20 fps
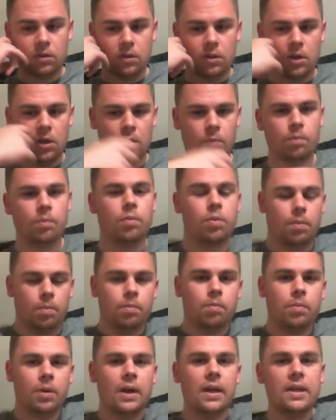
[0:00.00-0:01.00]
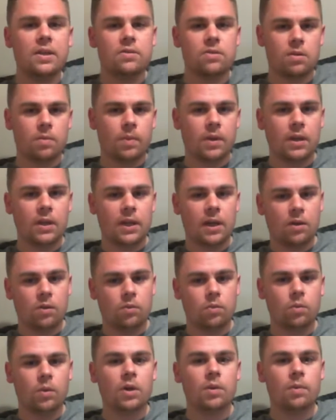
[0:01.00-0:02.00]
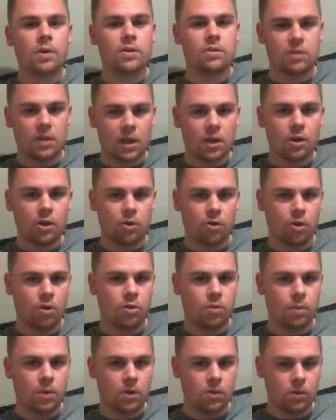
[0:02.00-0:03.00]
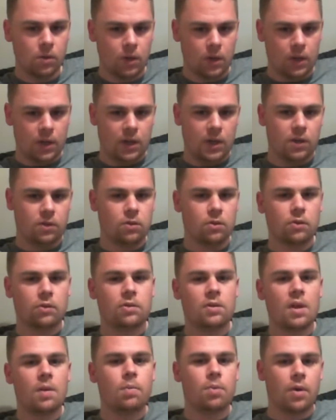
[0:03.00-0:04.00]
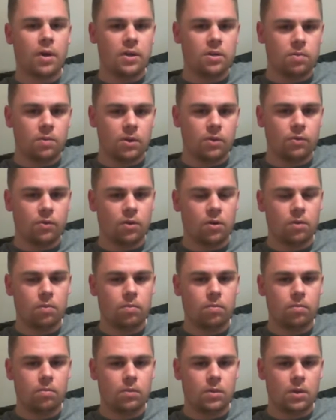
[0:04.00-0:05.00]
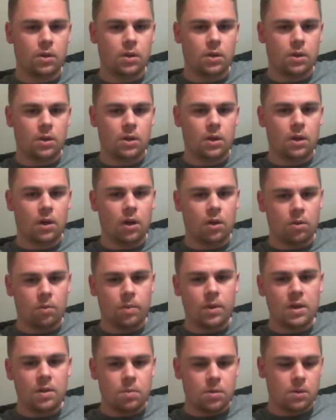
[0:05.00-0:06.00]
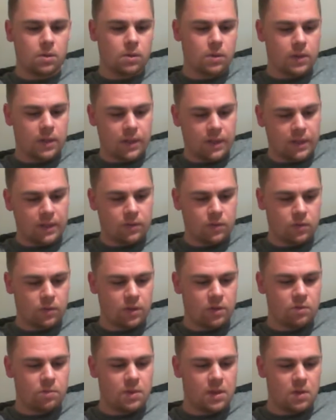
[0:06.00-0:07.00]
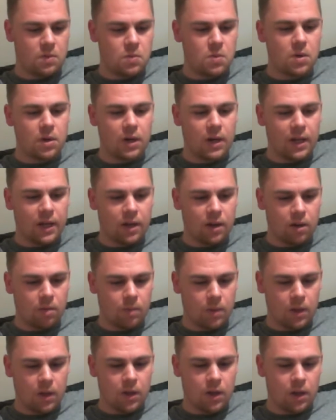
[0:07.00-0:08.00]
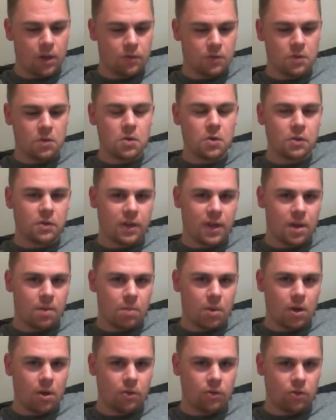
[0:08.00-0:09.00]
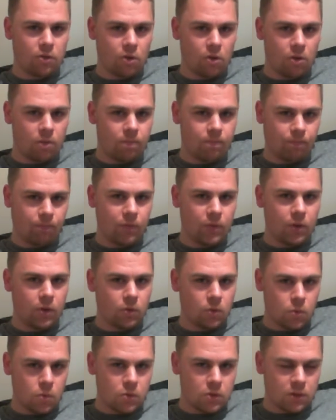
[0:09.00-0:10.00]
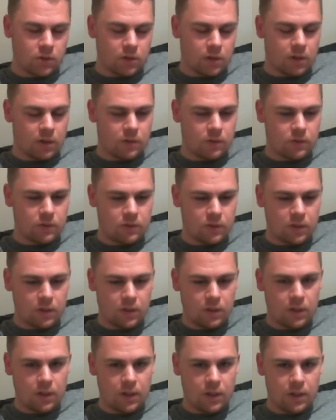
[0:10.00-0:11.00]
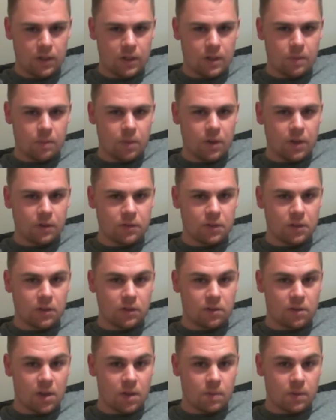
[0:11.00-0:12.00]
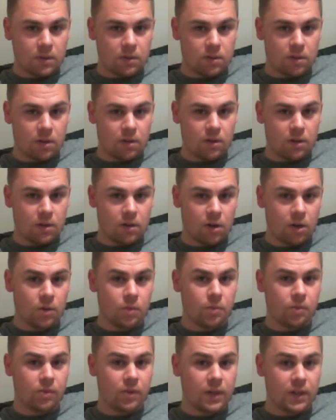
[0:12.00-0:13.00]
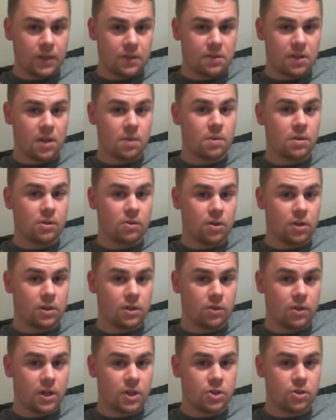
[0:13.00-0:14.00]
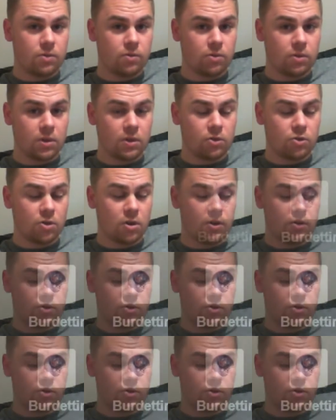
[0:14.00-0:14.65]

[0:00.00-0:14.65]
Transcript: I'm pleased to be now winning my second Corona Bowl. It sort of separates me from other people, and it sort of gives me that one leg up. I've still got to get past Tom, who's also tied on 2, but it's a good stepping stone and hopefully a step in the right direction for this draft